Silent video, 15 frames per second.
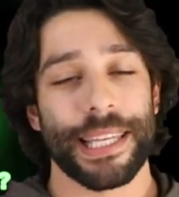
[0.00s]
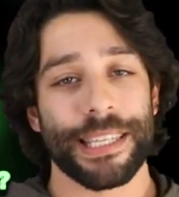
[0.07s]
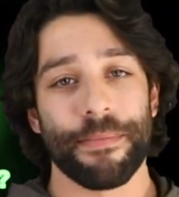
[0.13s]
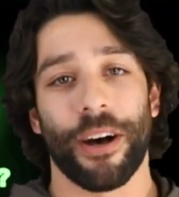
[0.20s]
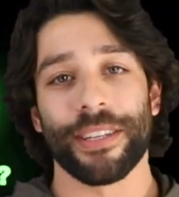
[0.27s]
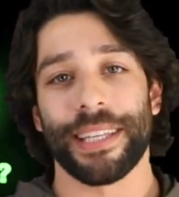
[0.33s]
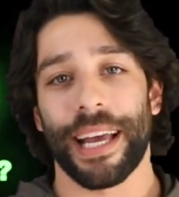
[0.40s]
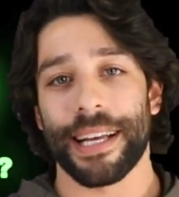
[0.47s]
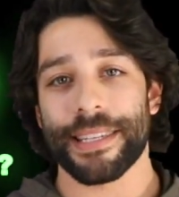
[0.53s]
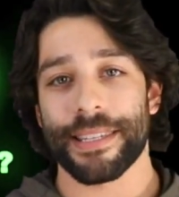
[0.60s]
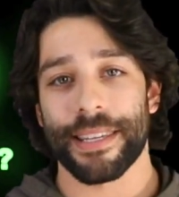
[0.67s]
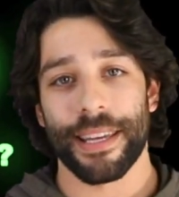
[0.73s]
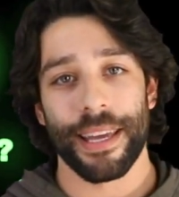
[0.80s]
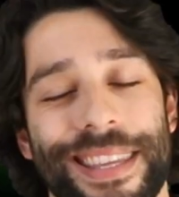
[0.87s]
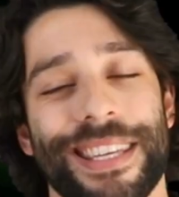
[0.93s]
the smell
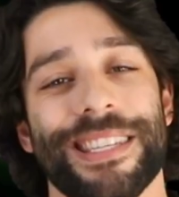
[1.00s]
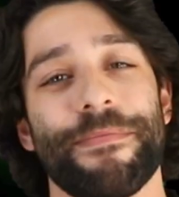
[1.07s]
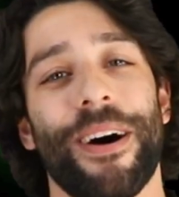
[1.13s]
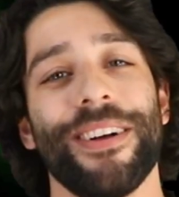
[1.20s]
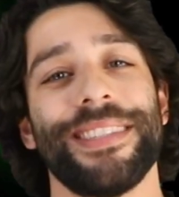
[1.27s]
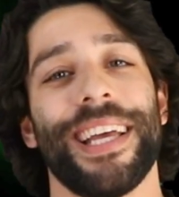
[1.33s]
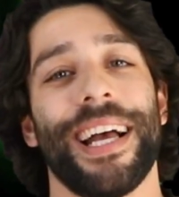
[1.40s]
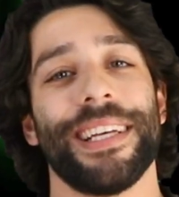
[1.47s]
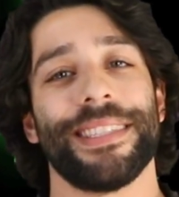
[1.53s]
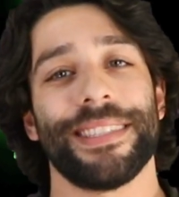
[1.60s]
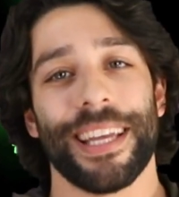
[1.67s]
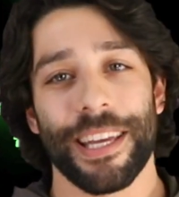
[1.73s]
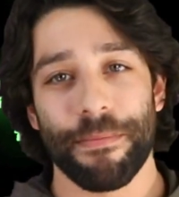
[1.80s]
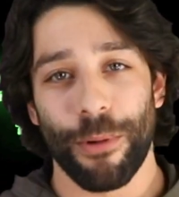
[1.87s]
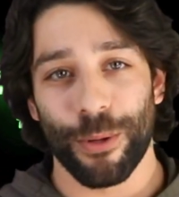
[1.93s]
test. The smell
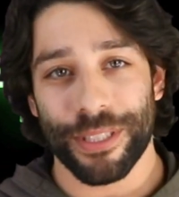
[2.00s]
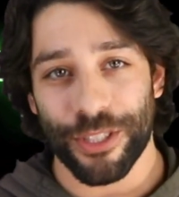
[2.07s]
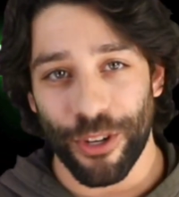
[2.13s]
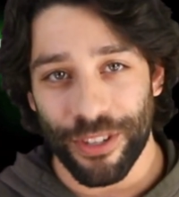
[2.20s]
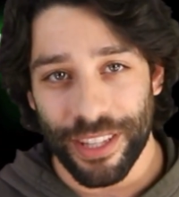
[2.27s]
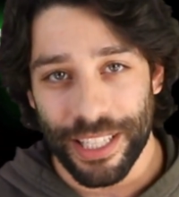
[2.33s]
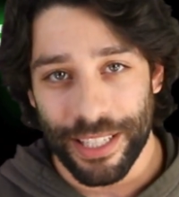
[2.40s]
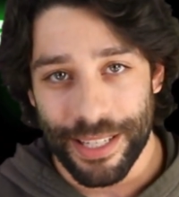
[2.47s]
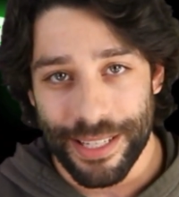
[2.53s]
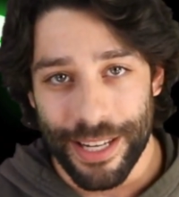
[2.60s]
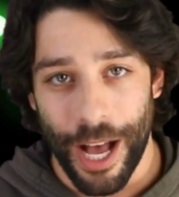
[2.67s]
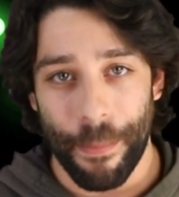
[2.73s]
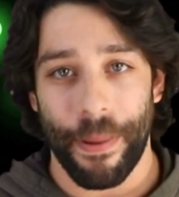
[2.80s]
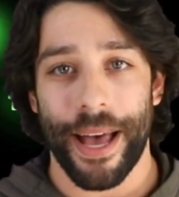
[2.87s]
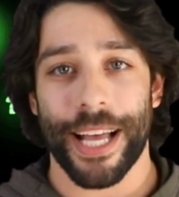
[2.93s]
test, it most certainly does
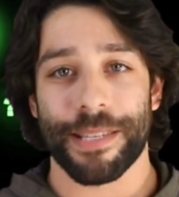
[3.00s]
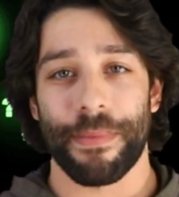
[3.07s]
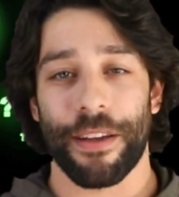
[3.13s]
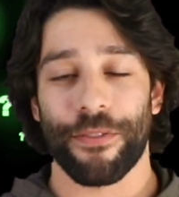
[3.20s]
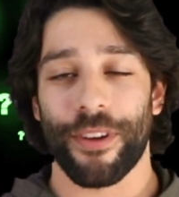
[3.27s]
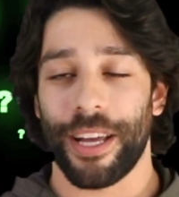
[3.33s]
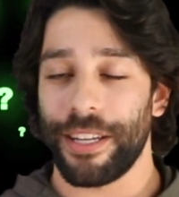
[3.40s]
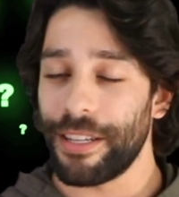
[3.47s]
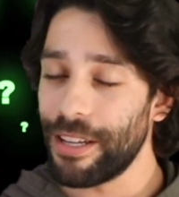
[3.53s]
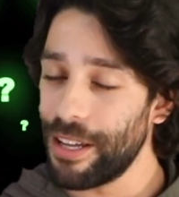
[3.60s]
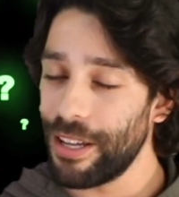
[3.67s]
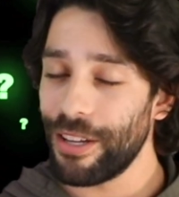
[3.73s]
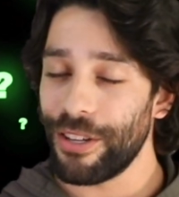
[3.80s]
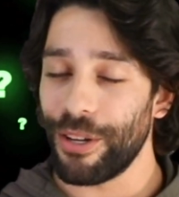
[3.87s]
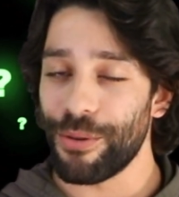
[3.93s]
not pass, my friend.
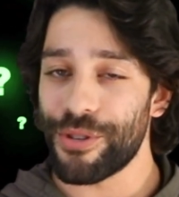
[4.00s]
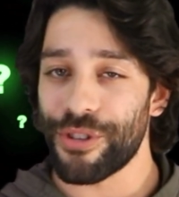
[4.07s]
No